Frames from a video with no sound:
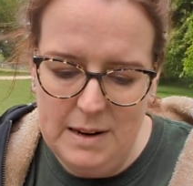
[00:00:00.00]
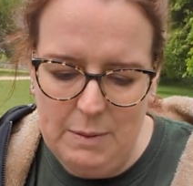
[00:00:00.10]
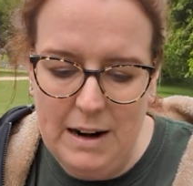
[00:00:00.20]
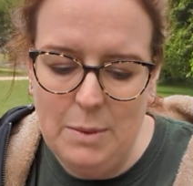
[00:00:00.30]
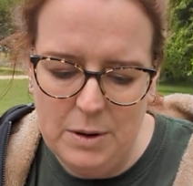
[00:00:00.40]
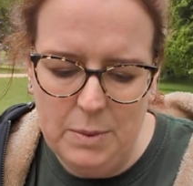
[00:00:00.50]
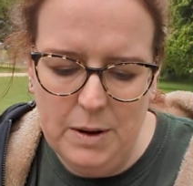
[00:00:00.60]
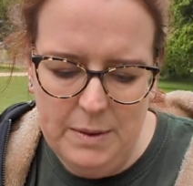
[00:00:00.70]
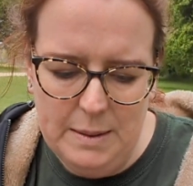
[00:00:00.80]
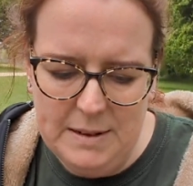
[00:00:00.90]
to
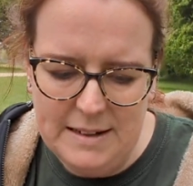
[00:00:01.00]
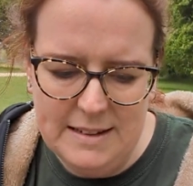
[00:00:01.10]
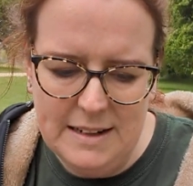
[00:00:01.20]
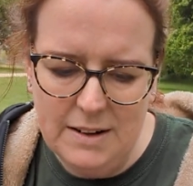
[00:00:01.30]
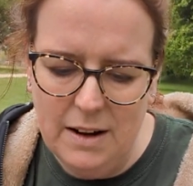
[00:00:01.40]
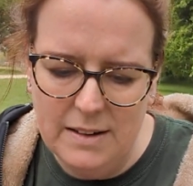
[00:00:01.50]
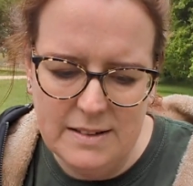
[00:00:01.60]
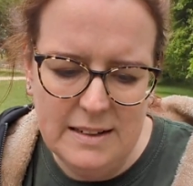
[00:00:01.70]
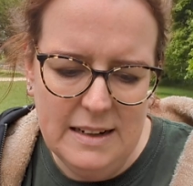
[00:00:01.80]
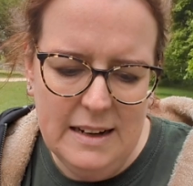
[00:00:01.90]
work with them nesting
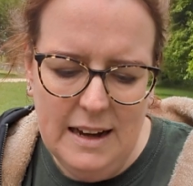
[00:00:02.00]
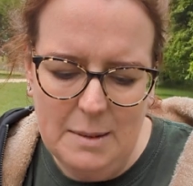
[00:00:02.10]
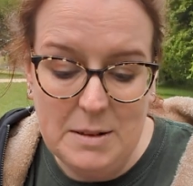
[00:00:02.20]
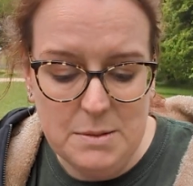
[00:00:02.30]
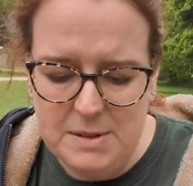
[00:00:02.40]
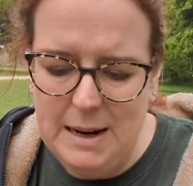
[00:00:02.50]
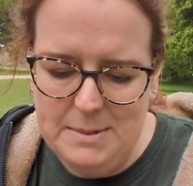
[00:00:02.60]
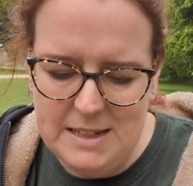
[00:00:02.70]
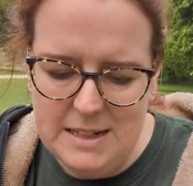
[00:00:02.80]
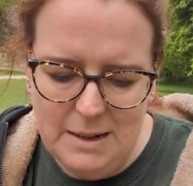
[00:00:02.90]
dolls, and
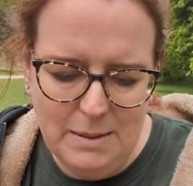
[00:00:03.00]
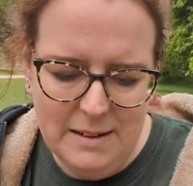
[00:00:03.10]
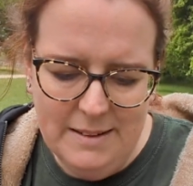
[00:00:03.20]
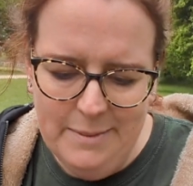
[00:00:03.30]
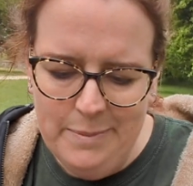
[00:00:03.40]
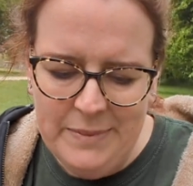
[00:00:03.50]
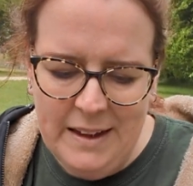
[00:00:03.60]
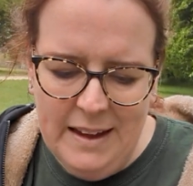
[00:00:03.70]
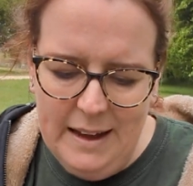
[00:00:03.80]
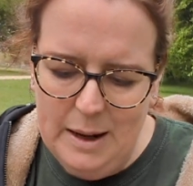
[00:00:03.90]
sometimes they do.
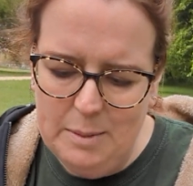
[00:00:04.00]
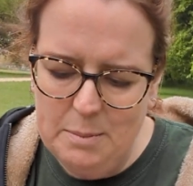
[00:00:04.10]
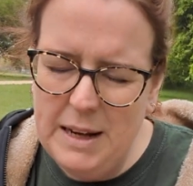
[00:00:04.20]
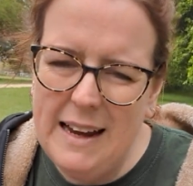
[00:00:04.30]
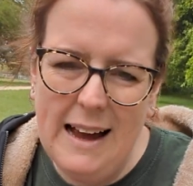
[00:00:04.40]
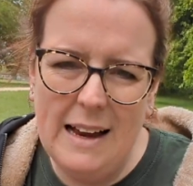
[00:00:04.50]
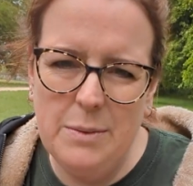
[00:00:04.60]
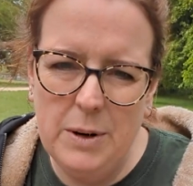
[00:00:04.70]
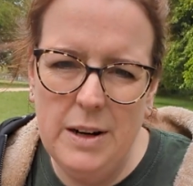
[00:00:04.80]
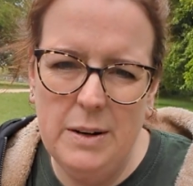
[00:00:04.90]
But you
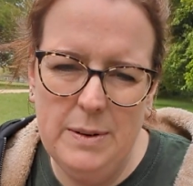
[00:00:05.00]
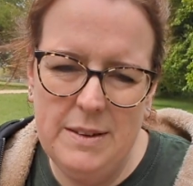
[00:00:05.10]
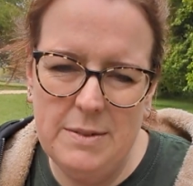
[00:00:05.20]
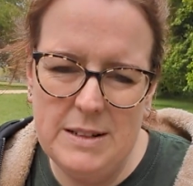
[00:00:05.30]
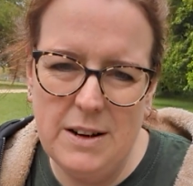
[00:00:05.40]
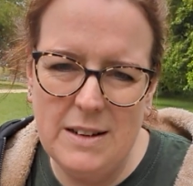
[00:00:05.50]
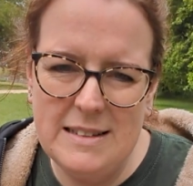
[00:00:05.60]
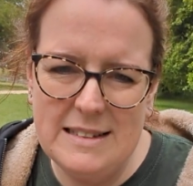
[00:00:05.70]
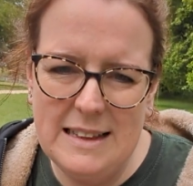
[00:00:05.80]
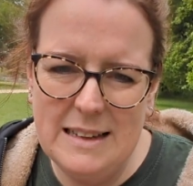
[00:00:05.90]
can work with
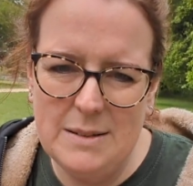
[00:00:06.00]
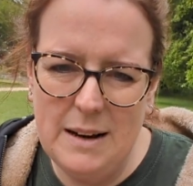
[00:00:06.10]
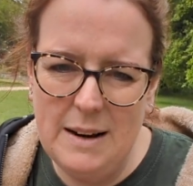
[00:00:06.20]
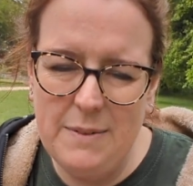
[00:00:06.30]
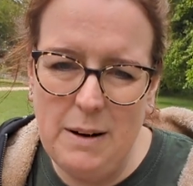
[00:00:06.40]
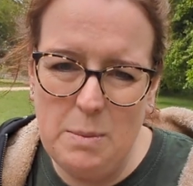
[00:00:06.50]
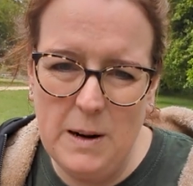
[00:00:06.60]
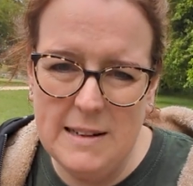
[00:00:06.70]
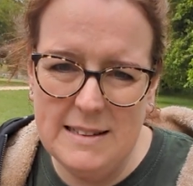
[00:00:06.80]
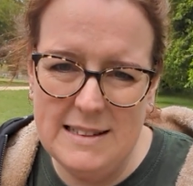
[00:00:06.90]
resources in a very
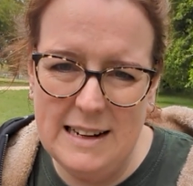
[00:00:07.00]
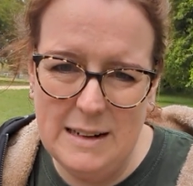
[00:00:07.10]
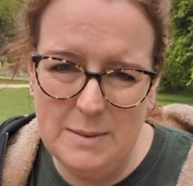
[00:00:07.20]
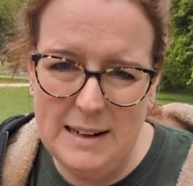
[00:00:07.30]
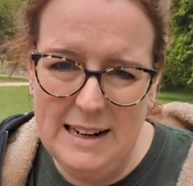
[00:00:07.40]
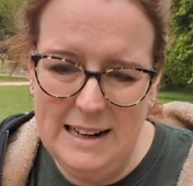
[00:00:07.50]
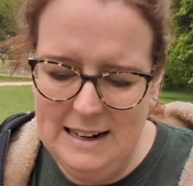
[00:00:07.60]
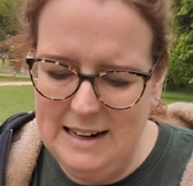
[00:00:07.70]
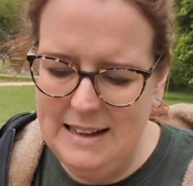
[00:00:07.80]
person-centered way,